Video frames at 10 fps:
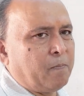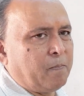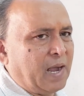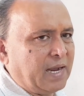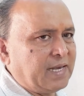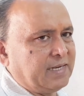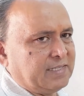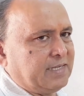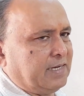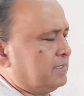
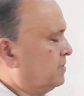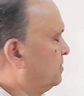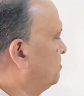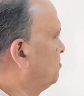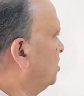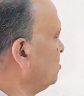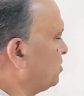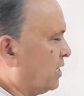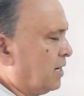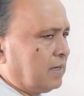Finite sets, because
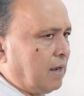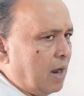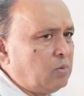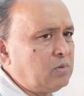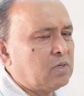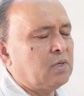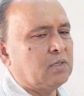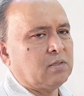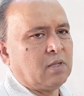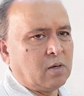we can count
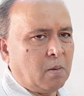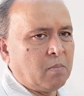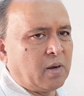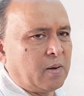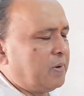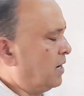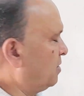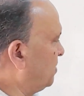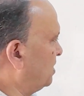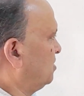the number of
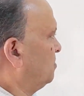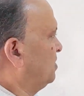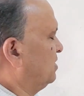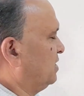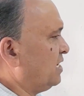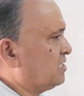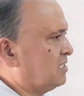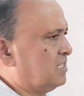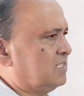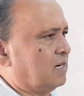elements of the sets.
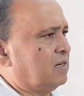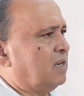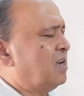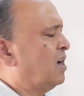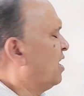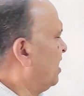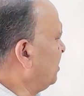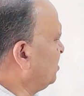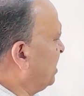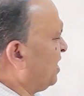There
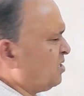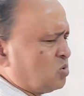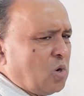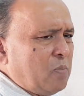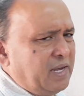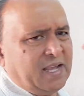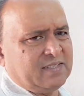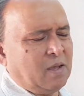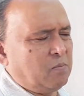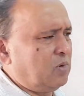are so many
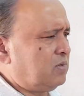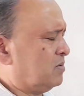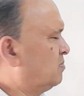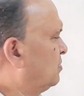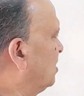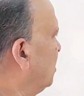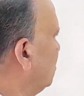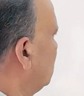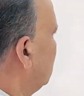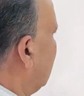examples.
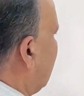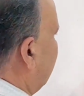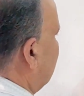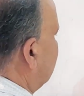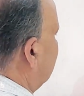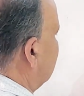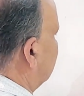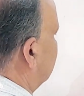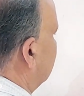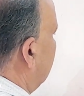Another
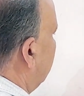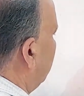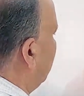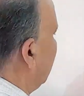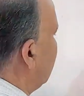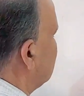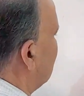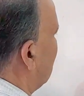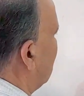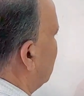is P is
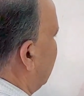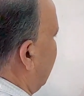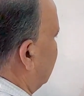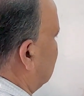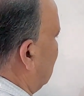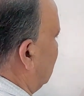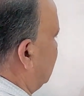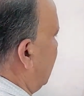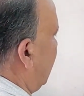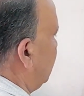equal to x
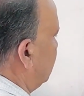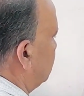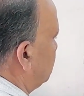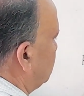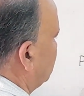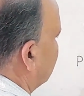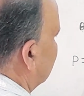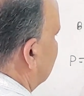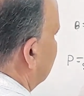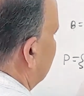such that
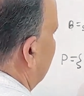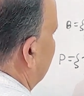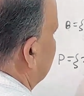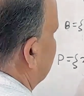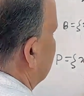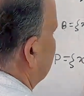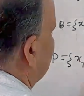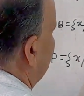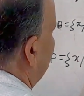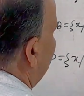x is
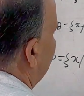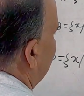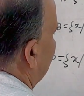a